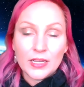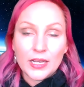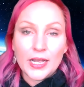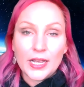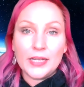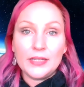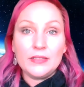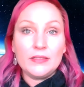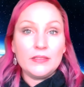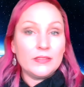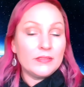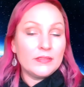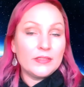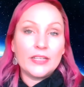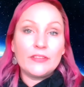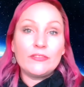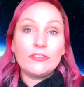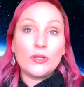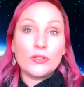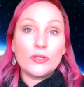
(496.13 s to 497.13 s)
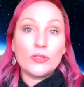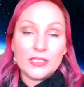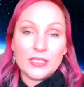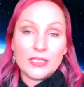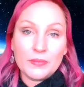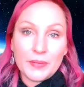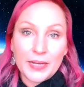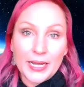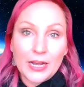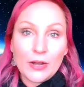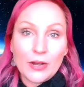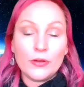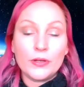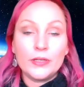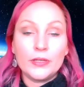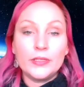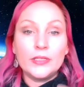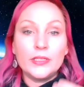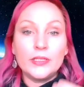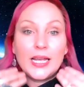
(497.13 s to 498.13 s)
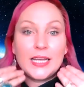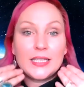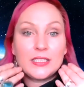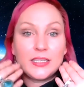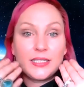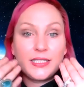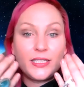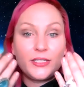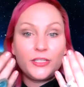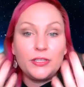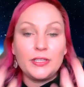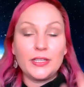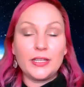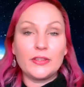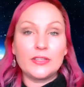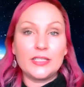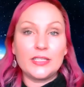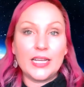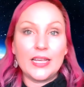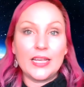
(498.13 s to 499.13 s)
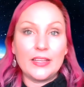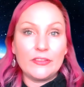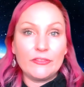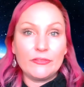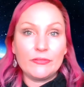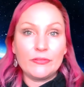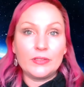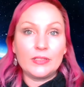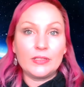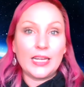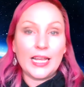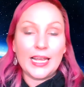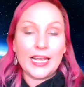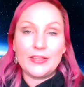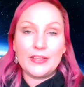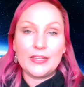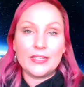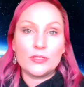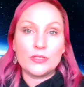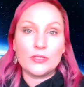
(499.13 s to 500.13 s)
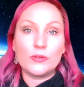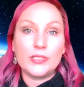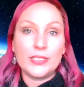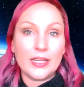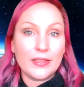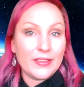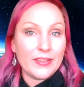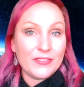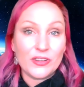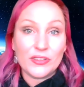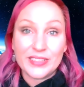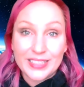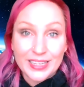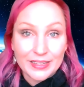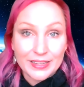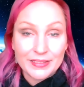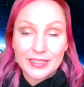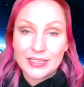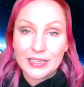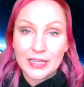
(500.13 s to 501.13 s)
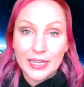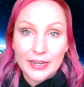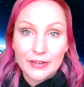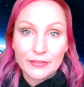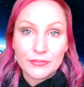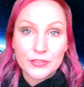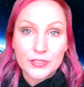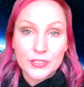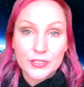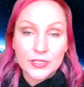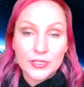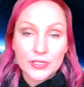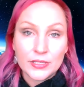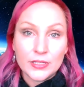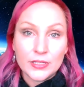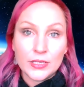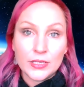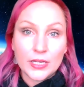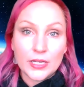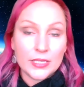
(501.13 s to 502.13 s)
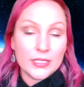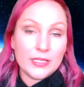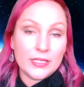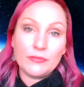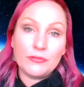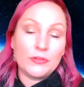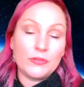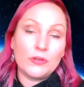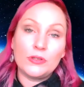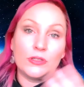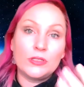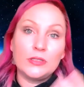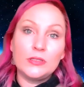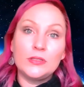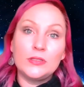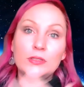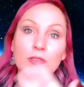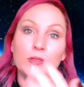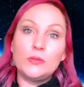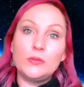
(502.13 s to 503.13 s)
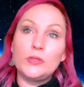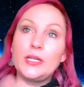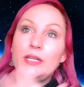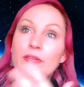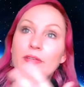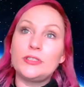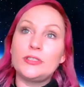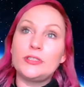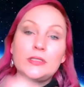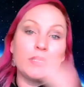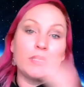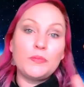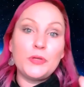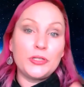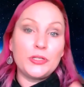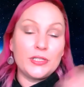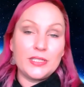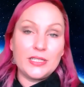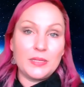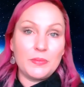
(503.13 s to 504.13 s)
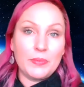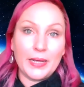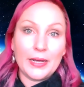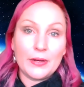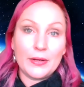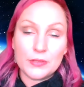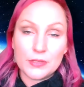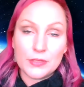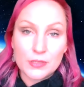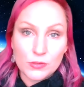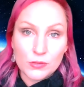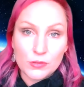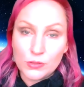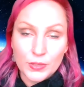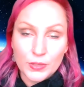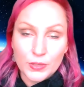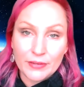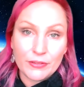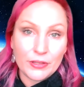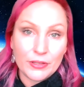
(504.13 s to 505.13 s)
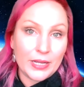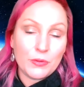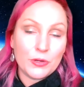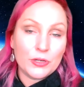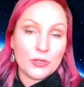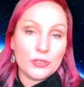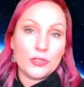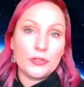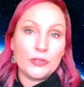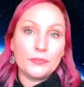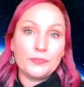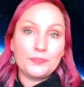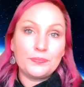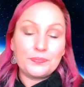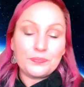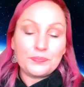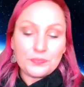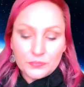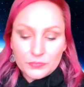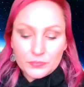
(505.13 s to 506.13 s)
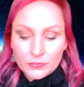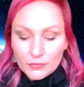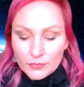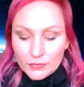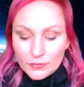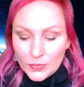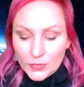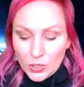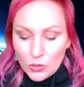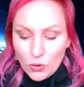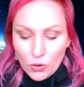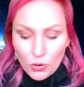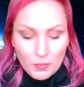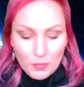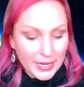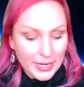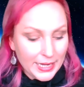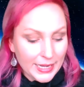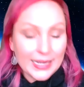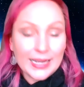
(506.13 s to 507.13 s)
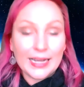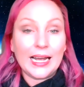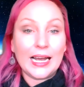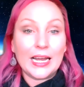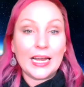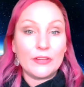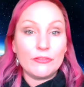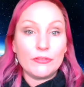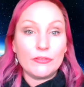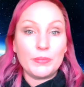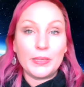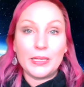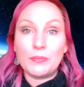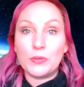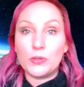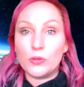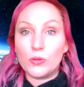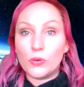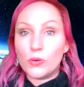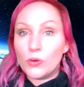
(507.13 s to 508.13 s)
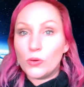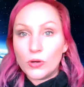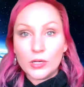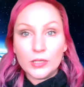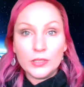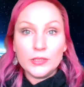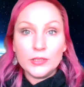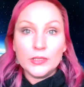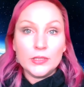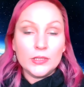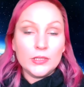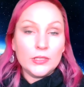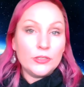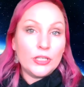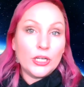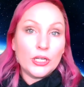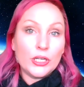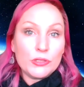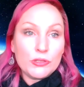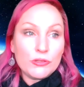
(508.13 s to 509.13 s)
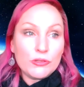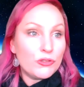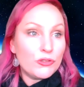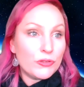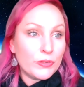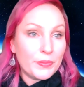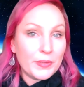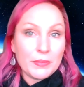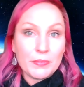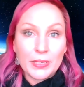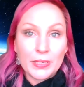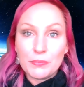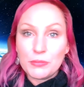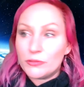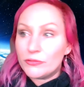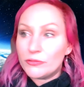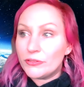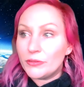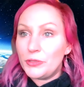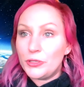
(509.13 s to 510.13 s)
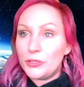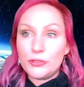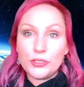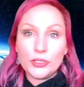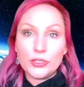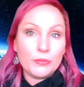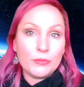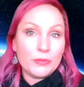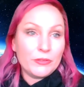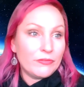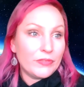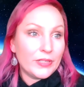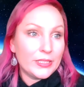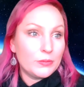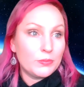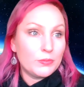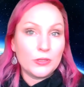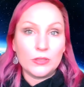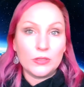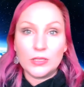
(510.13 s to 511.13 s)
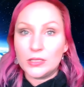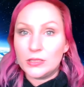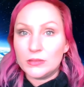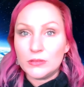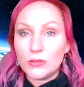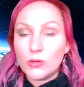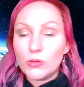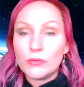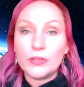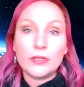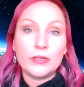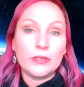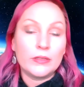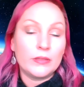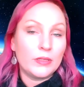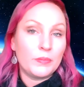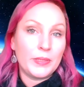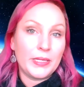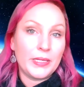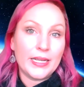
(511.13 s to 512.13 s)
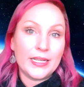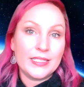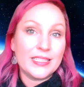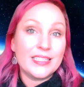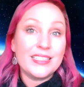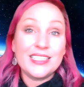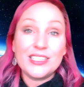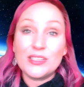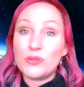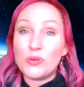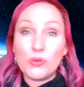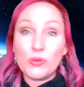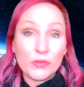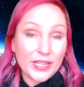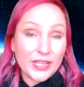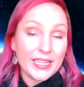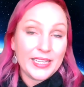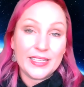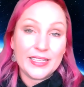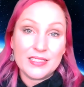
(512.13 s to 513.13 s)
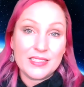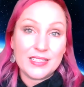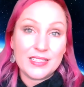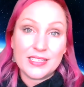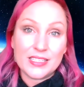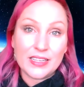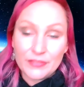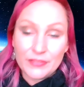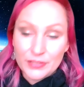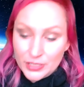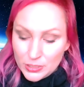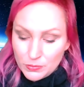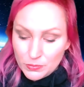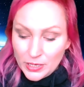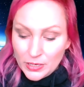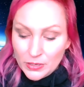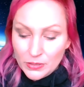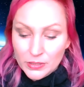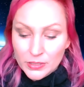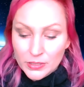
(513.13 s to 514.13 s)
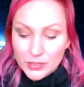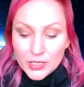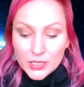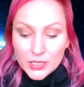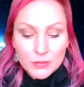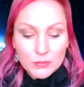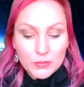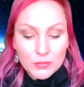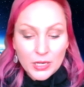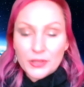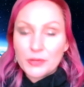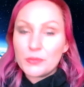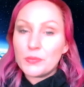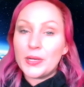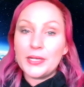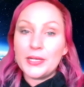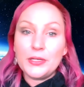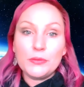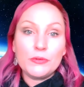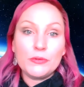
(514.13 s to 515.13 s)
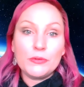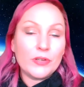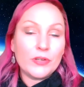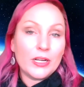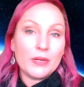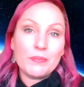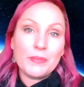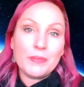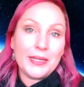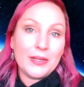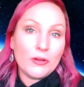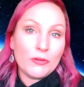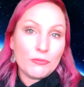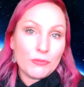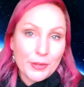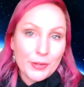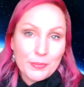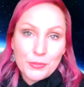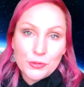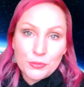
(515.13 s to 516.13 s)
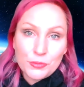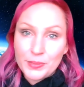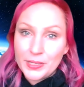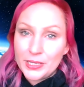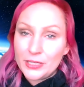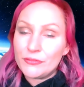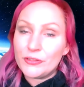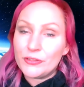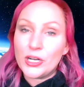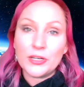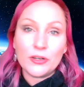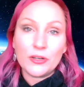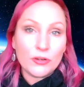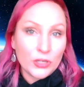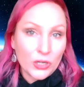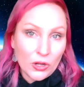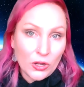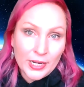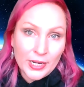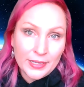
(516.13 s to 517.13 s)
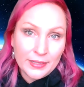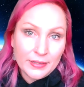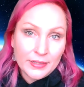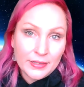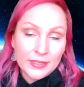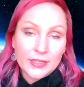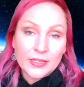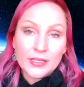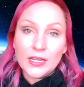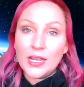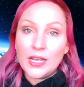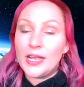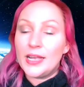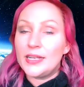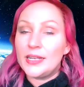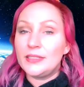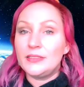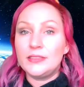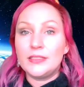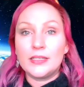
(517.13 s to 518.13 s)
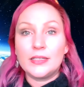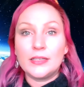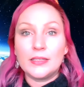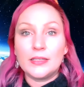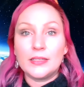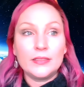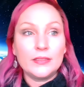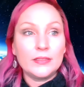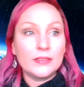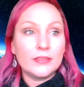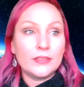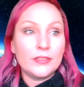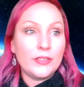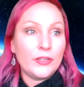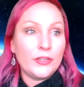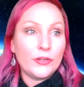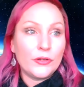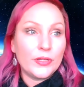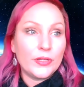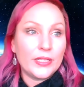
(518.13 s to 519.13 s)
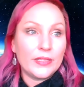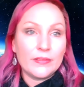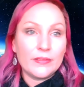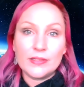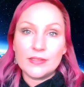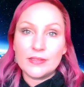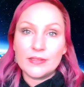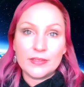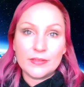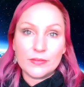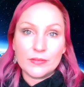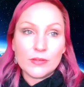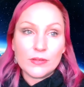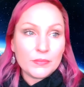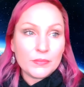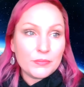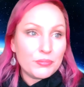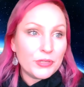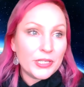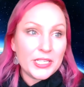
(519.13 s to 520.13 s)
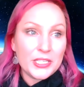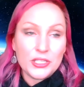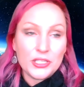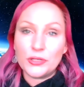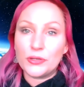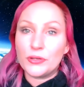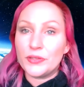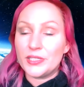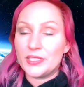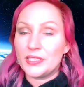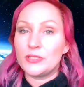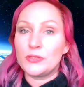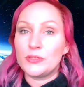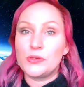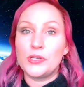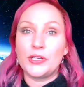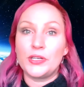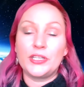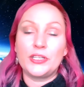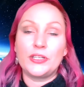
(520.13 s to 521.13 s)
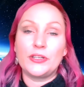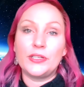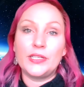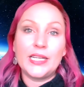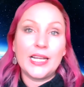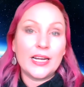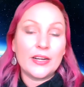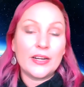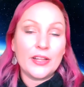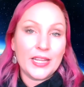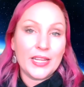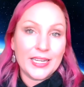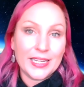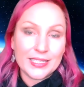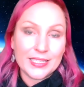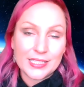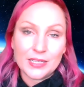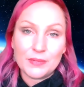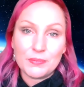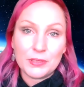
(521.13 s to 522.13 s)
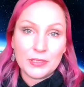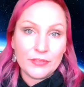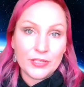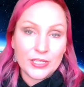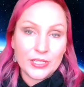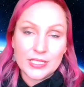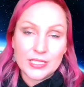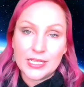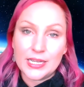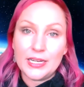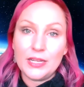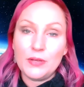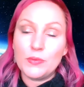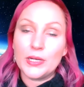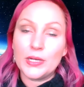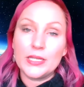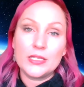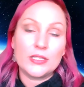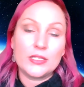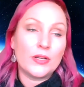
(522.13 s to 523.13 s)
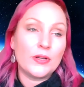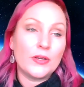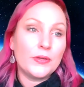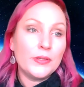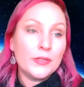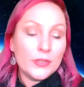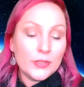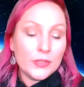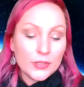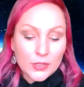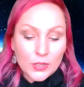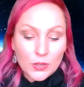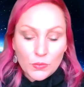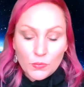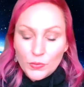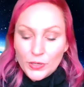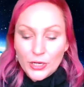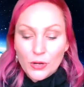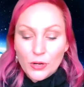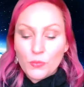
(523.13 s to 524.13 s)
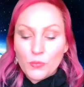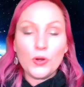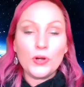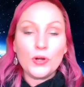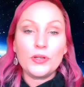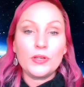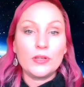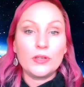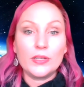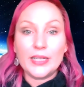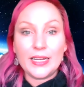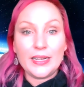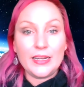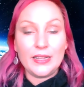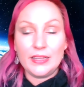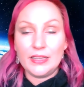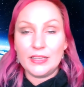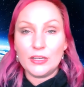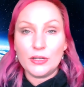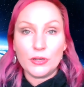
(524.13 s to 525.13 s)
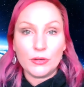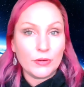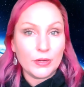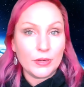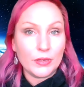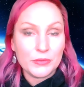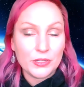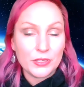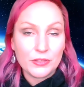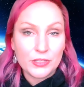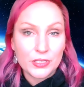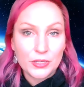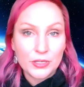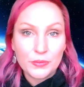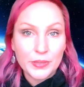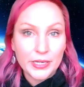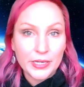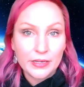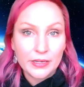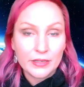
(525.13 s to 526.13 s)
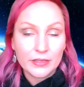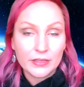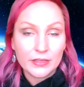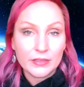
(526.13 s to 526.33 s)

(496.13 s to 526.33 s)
And they've lost their power. As I said to you the other day, they've laid their sword down. They've got nothing left except for whatever emergency powers or whatever they want to do, or making it harder for people, or, you know, stripping people from YouTube and Facebook and all the BS until all that gets discovered as well. By the way, you will find me on Rumble, BDevine Online. And, you know, I'm pretty sure this is all going to go down in the next couple of years anyway. So we don't want anything corrupted, do we?